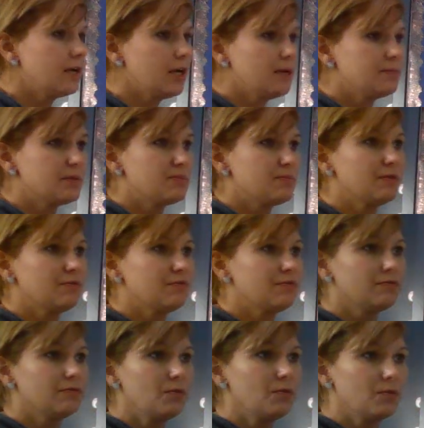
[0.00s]

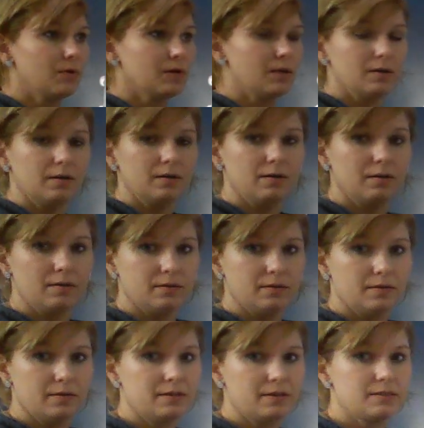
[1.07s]
before the
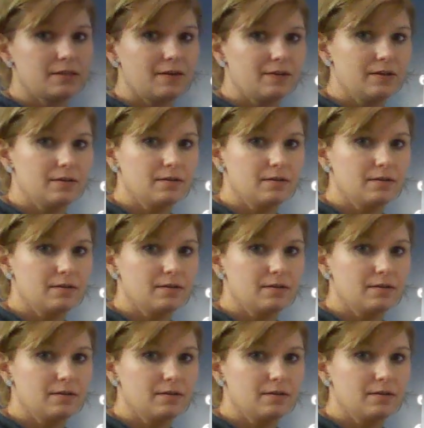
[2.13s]
7.